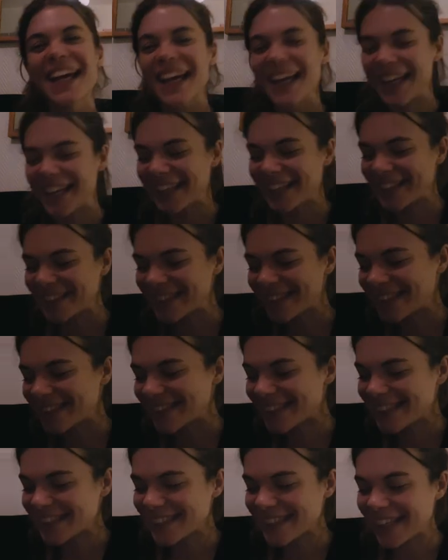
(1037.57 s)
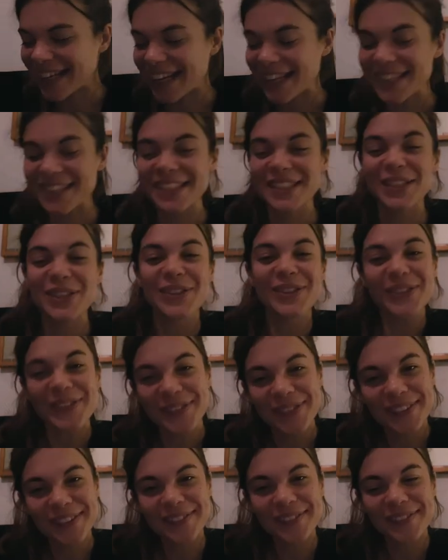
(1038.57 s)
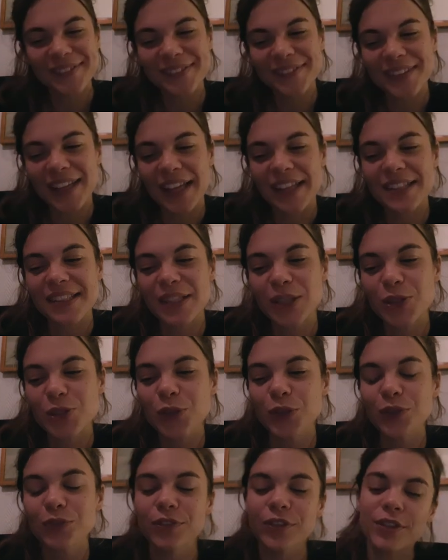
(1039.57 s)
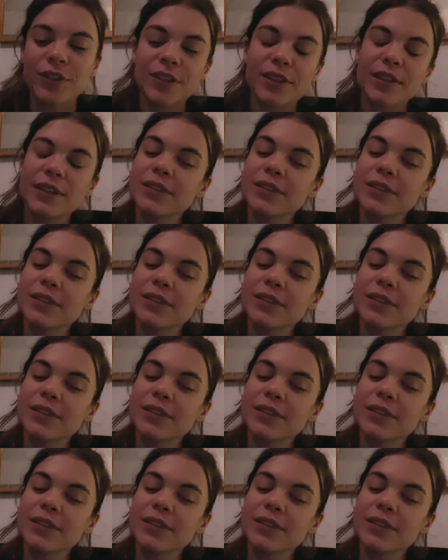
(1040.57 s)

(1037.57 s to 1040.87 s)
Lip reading: And I'll see you soon. I'll see you soon for